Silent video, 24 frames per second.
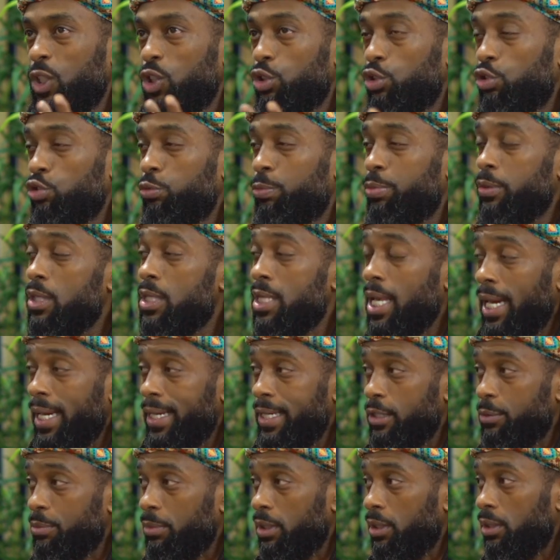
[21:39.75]
Super
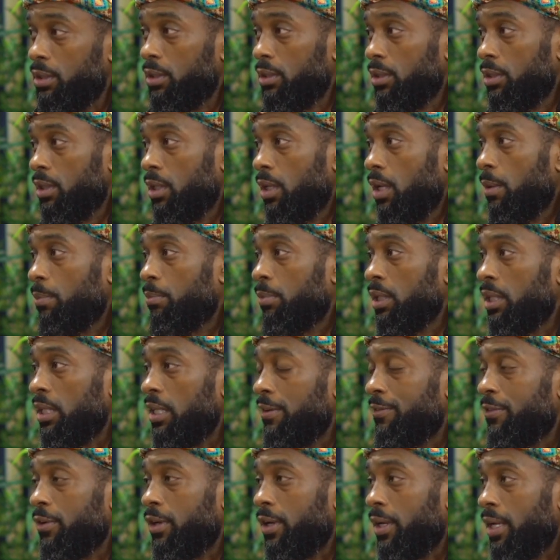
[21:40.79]
Size Me.
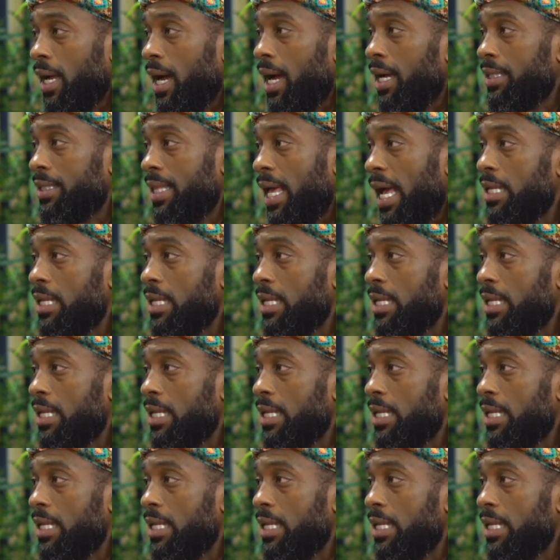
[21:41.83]
Believe it or not,